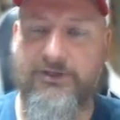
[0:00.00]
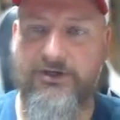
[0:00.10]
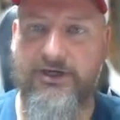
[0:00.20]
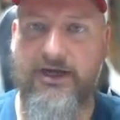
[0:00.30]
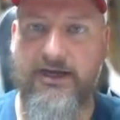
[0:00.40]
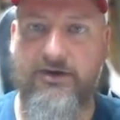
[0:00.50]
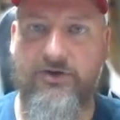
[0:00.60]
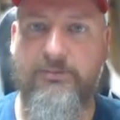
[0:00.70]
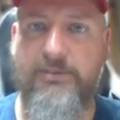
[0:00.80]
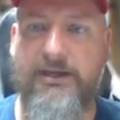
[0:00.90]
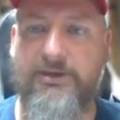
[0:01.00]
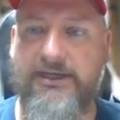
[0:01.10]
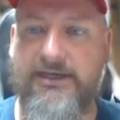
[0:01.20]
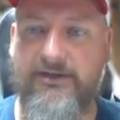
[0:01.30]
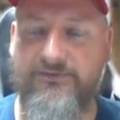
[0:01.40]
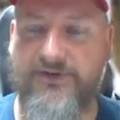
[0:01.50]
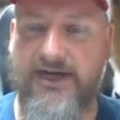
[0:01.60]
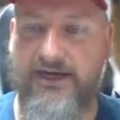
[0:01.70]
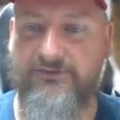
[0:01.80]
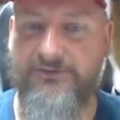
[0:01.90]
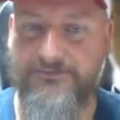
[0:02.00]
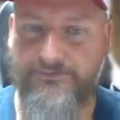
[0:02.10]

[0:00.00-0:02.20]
You're not going to be able to get 5.